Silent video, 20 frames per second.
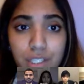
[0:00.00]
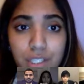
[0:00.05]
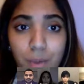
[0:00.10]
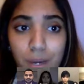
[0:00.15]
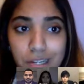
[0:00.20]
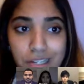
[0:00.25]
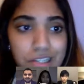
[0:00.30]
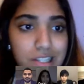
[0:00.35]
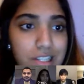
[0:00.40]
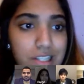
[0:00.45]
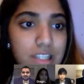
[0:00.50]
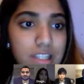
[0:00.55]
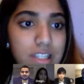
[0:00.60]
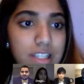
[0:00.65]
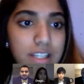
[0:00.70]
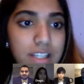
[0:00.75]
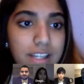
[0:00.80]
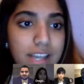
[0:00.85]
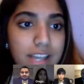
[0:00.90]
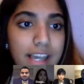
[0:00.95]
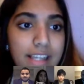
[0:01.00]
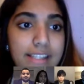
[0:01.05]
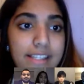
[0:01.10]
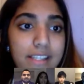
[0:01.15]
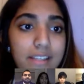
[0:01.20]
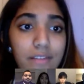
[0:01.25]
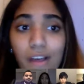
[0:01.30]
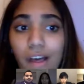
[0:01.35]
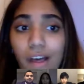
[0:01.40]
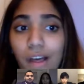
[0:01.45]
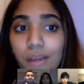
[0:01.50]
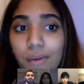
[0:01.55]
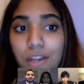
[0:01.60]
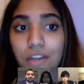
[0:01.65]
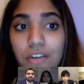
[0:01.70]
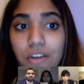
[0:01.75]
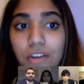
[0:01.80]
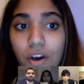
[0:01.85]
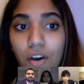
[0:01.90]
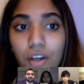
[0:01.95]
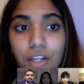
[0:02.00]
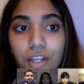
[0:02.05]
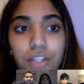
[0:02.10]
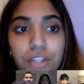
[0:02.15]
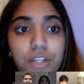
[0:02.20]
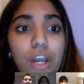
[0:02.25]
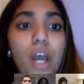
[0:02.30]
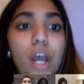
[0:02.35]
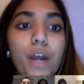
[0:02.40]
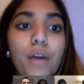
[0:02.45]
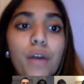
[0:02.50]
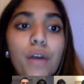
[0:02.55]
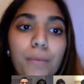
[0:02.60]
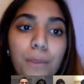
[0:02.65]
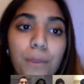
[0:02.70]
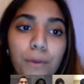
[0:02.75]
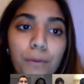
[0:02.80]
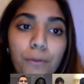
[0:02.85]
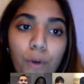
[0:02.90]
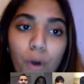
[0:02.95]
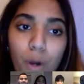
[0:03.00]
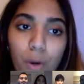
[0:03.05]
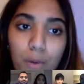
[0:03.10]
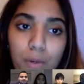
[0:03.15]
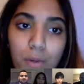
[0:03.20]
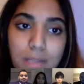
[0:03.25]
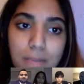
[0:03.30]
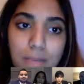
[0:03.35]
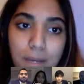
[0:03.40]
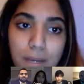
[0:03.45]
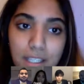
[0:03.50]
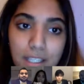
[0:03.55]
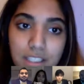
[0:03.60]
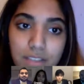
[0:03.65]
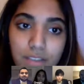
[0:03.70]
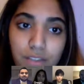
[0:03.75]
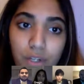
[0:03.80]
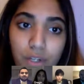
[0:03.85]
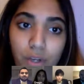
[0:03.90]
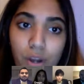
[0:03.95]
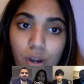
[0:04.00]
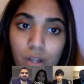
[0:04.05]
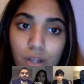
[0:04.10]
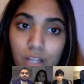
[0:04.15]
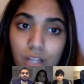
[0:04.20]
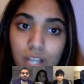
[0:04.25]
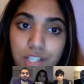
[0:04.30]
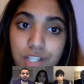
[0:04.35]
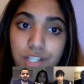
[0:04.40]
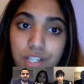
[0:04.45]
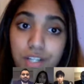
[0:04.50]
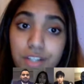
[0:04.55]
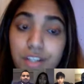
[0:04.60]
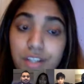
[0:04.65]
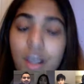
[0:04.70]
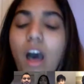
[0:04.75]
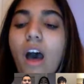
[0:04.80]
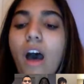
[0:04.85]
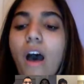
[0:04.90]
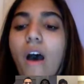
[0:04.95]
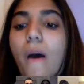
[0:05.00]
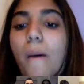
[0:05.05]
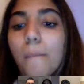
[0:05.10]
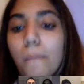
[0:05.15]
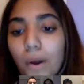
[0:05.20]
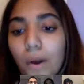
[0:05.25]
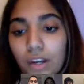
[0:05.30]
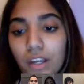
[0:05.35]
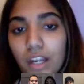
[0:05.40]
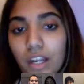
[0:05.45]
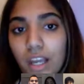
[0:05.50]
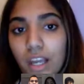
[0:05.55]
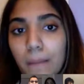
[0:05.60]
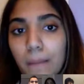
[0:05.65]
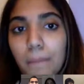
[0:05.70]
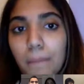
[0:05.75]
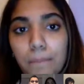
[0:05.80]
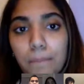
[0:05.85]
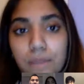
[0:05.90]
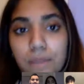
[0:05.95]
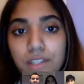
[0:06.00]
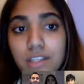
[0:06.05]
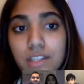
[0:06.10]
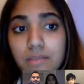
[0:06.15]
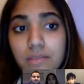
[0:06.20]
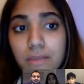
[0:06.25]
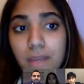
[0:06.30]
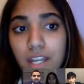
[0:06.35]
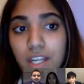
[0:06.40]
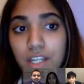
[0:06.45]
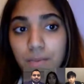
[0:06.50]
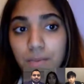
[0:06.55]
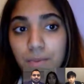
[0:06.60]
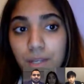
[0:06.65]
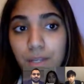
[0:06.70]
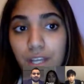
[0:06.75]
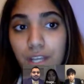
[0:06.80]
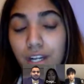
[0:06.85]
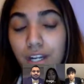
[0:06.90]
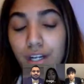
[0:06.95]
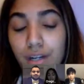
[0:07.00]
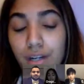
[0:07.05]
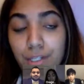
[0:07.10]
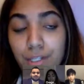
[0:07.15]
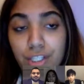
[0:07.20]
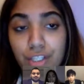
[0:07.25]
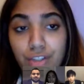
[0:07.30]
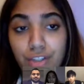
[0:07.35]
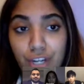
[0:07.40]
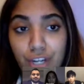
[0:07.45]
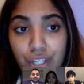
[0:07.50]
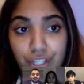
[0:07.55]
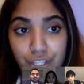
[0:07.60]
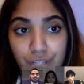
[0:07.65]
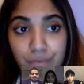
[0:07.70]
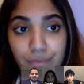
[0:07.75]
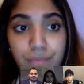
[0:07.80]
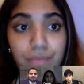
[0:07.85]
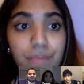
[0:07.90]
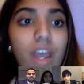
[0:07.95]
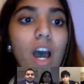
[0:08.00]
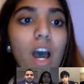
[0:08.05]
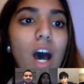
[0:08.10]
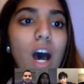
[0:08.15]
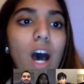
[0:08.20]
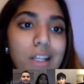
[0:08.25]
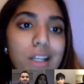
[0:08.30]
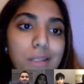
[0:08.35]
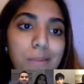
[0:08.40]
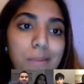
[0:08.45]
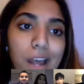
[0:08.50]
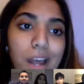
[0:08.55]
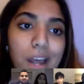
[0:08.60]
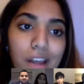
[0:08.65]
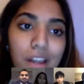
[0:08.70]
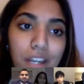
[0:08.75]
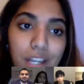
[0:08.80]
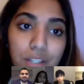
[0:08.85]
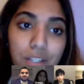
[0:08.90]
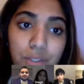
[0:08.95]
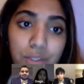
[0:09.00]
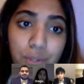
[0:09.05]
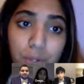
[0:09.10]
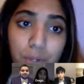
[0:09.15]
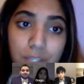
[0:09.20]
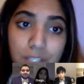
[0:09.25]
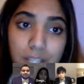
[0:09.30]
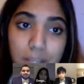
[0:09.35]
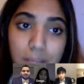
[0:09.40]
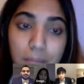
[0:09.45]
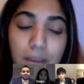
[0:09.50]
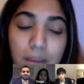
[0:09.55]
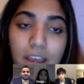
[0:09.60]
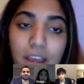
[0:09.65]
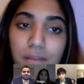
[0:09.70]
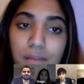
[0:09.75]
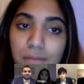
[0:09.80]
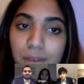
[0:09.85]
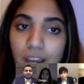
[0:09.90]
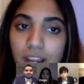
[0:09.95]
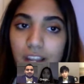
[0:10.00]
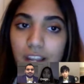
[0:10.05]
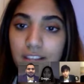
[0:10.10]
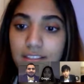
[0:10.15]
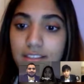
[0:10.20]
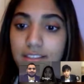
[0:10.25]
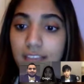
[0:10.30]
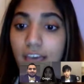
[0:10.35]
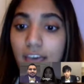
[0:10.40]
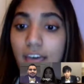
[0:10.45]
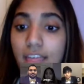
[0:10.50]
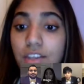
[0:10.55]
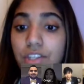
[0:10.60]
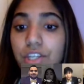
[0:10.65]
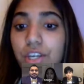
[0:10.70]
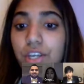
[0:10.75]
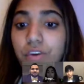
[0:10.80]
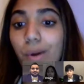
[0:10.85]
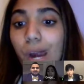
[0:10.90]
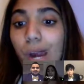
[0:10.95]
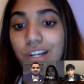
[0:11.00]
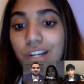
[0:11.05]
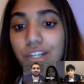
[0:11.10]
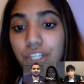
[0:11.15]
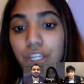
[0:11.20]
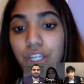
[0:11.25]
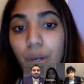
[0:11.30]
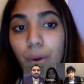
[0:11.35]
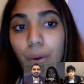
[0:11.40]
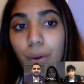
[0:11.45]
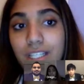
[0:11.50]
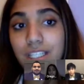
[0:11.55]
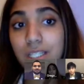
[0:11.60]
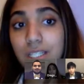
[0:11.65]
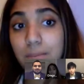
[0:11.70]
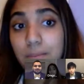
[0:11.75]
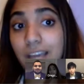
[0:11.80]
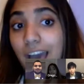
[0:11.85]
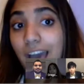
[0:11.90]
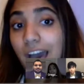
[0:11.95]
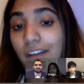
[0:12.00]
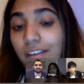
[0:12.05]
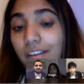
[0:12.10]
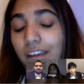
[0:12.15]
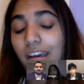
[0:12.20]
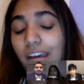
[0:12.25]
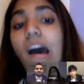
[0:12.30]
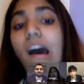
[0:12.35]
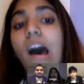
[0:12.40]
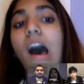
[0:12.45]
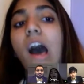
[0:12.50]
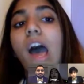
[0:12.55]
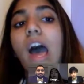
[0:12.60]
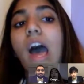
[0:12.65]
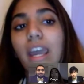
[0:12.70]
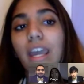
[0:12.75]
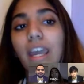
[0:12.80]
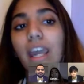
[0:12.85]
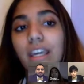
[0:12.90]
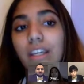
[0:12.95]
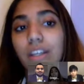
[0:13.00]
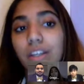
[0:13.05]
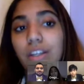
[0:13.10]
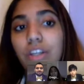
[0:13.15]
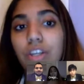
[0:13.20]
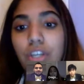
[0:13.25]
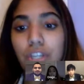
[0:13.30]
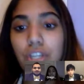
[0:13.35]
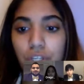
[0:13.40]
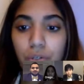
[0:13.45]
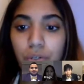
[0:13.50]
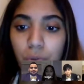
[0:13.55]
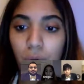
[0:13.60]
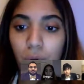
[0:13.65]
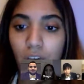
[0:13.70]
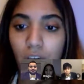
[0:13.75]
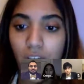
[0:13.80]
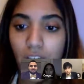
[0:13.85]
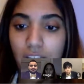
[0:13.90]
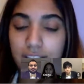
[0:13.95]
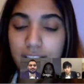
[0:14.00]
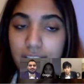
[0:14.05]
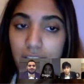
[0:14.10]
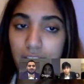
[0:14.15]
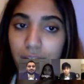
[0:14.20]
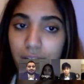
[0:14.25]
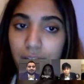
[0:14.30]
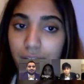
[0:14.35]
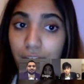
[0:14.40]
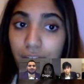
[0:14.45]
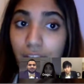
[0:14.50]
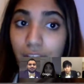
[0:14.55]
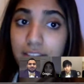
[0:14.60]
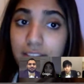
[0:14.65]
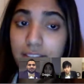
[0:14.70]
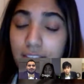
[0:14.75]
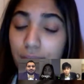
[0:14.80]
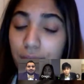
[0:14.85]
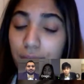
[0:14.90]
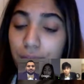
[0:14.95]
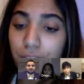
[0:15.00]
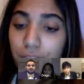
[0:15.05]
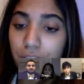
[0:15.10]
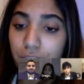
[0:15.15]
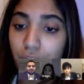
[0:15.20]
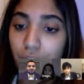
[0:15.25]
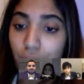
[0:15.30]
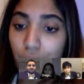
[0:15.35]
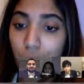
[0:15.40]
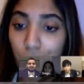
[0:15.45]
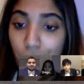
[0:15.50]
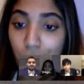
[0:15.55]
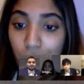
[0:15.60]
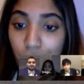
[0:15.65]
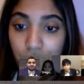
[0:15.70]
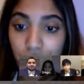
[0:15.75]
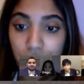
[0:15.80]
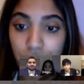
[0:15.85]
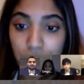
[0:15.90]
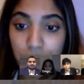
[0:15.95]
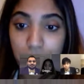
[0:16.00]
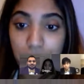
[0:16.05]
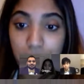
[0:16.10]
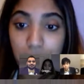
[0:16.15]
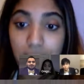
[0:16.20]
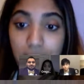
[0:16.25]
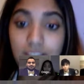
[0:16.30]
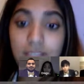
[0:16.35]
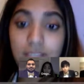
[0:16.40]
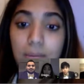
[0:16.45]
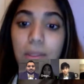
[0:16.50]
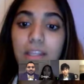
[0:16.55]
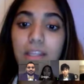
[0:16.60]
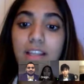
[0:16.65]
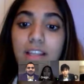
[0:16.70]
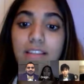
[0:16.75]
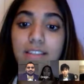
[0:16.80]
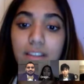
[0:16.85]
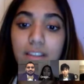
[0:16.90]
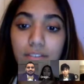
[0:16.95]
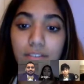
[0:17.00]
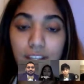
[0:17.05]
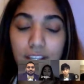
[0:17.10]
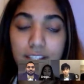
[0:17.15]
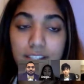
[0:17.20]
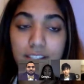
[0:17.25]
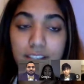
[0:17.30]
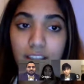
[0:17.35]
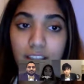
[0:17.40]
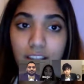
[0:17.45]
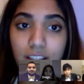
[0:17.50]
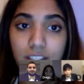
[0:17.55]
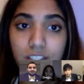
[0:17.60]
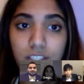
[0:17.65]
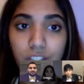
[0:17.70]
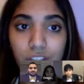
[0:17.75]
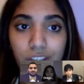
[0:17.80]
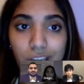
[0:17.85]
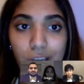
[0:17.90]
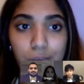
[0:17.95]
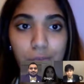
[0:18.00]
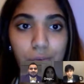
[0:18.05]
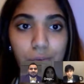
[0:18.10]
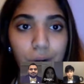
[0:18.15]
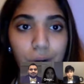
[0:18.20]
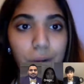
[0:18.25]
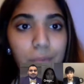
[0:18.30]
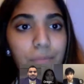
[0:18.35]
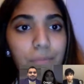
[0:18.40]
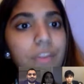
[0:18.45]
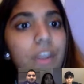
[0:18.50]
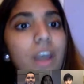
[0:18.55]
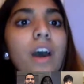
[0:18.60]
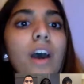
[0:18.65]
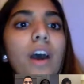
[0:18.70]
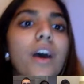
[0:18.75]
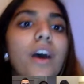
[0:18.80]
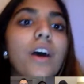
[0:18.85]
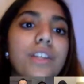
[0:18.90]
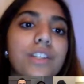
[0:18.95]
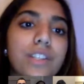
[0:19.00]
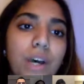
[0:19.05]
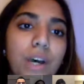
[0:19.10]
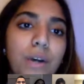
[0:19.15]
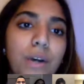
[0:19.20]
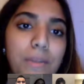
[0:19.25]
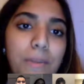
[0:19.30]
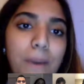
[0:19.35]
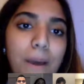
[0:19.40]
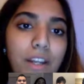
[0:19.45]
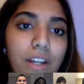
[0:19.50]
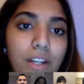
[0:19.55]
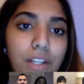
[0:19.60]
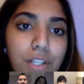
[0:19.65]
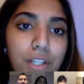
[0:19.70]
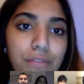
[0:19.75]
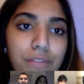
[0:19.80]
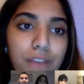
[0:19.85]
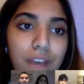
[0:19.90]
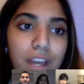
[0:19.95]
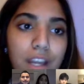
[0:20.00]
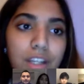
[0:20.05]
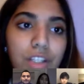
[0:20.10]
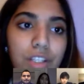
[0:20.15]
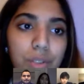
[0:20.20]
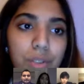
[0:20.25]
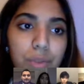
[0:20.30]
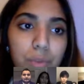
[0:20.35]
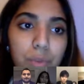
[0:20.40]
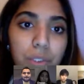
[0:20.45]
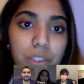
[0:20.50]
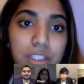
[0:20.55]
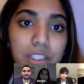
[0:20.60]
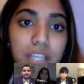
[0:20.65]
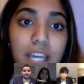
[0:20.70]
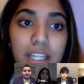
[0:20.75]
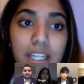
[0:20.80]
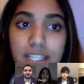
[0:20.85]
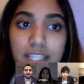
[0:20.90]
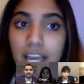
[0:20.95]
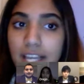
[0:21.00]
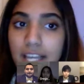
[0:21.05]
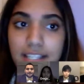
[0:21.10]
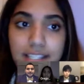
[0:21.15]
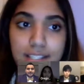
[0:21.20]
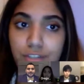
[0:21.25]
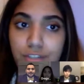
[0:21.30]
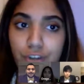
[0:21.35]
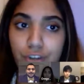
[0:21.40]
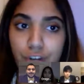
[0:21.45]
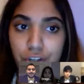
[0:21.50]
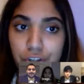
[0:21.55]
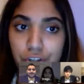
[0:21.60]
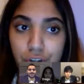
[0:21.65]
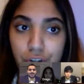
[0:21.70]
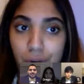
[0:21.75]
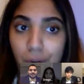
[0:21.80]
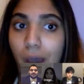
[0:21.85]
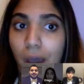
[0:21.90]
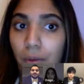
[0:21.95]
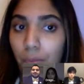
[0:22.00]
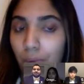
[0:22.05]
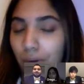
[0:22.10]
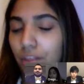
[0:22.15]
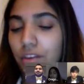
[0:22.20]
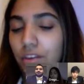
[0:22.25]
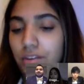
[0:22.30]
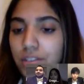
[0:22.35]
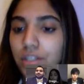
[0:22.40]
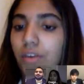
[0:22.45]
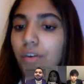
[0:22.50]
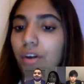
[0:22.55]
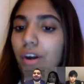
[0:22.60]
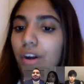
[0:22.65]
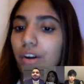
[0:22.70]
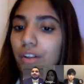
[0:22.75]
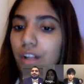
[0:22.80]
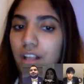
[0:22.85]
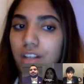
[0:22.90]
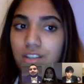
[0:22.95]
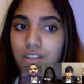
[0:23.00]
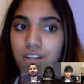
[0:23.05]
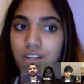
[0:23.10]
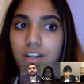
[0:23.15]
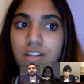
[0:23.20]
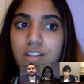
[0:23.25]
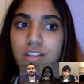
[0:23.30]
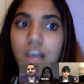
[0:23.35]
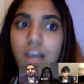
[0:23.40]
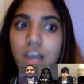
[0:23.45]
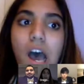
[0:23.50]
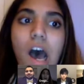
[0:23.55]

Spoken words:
questions to test and evaluate knowledge from the 4 respective career clusters: marketing, business management and administration, hospitality and tourism, and finance. And this year we're actually going to be having a new set of events in the field of entrepreneurship. So that's something that's definitely exciting to look out for. So depending on your event, you will take a test structured around one of those career clusters.